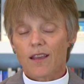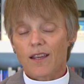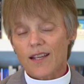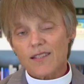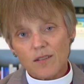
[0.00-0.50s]

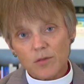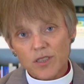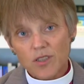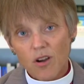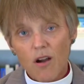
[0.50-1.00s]
And as he was
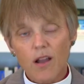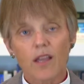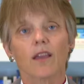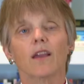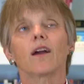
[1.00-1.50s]

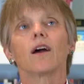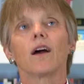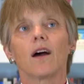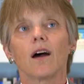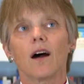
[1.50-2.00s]
talking,
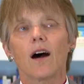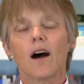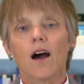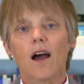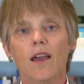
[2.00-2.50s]

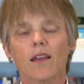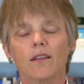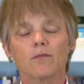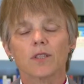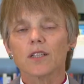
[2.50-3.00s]
I
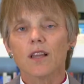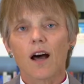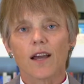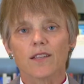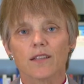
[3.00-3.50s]

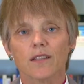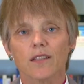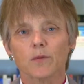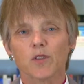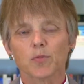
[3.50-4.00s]
realized that
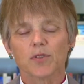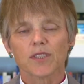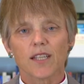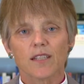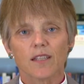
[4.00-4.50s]
he was
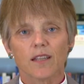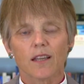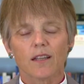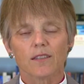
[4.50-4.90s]
presenting